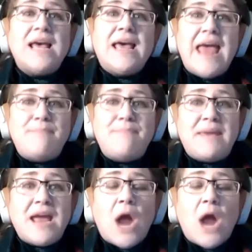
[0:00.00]
in
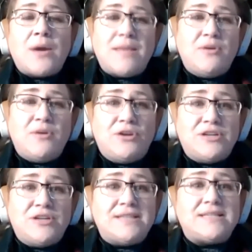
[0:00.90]
making our
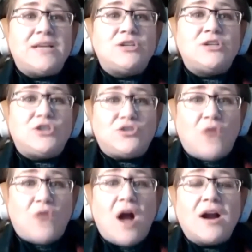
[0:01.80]
communities
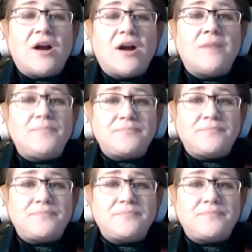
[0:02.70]
stronger,